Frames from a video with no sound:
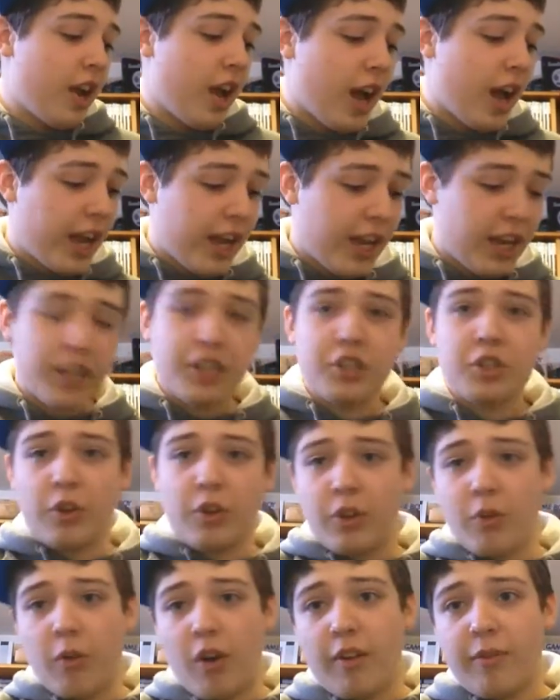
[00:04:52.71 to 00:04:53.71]
I show
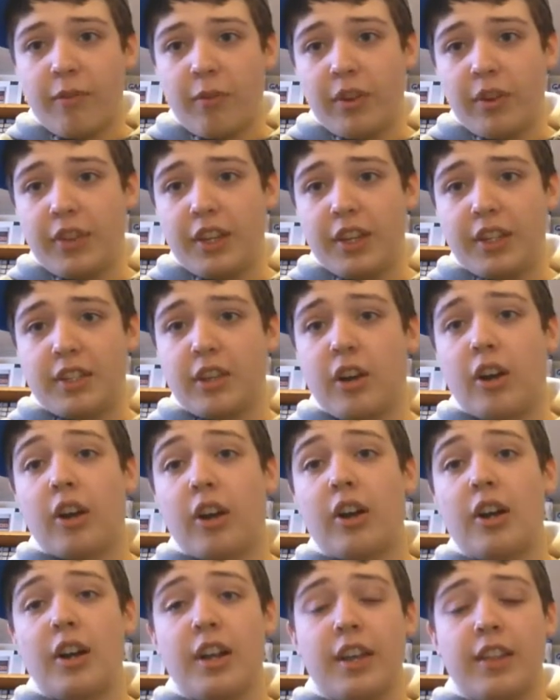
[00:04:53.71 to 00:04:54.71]
you off what these
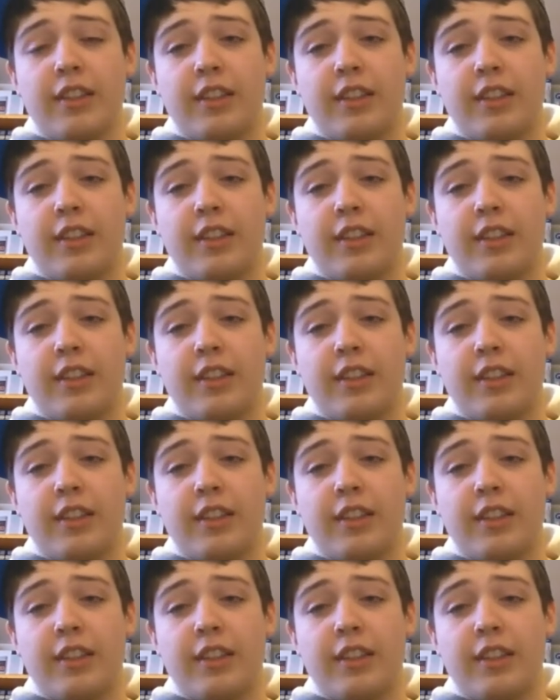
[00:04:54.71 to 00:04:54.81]
are.